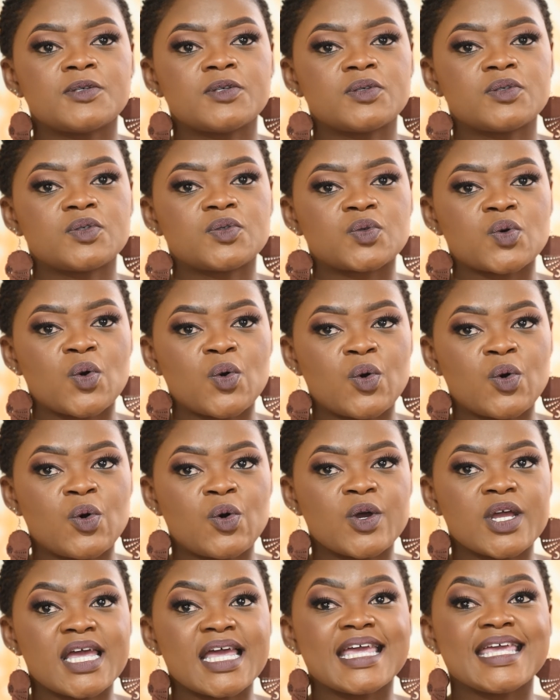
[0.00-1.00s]

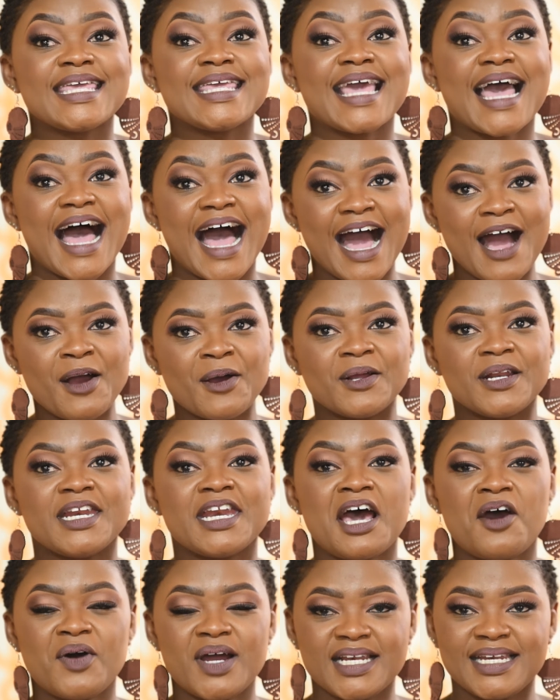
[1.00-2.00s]
So yeah,
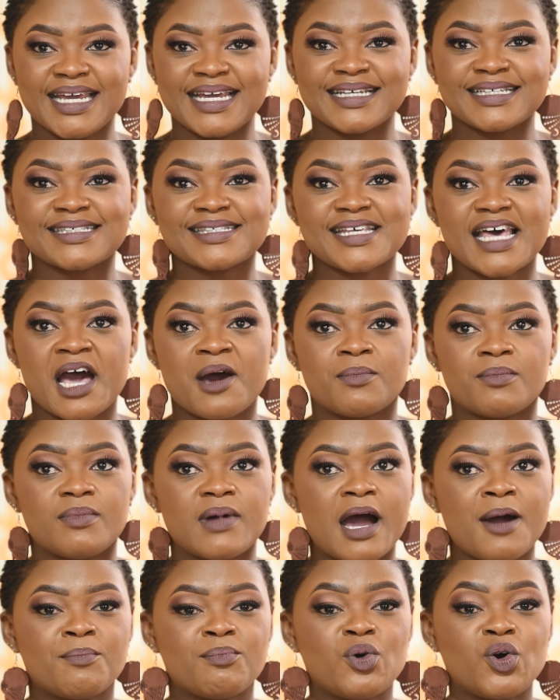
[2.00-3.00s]
nowadays
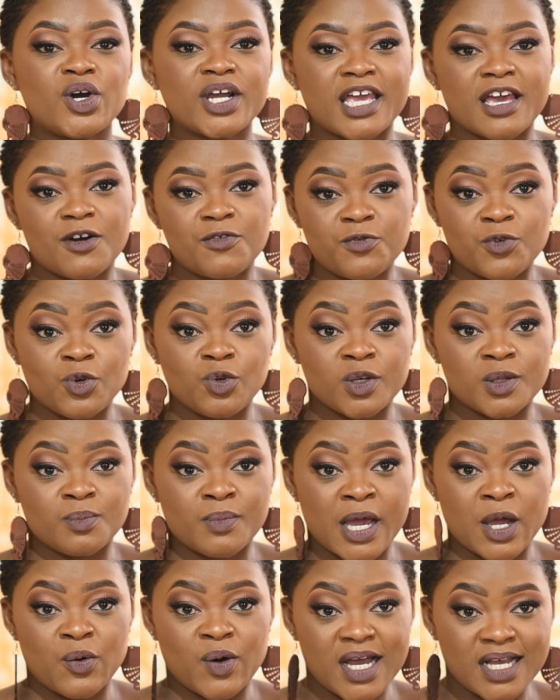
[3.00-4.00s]
I'm more careful with
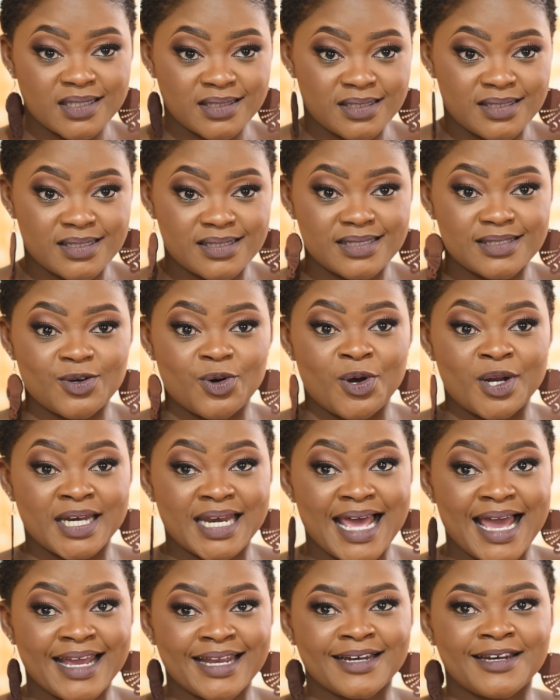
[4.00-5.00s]
my words
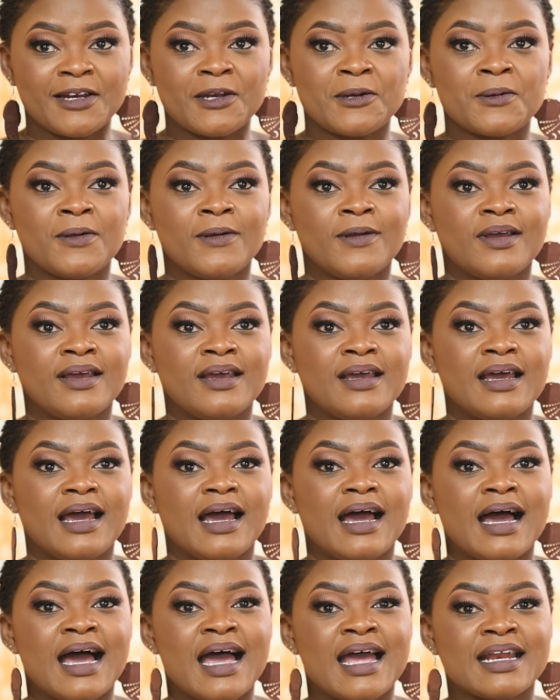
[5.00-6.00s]
online,
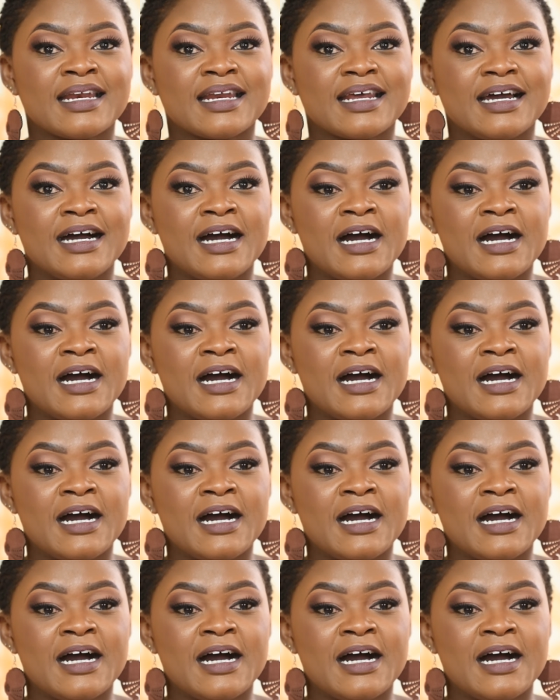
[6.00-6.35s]
and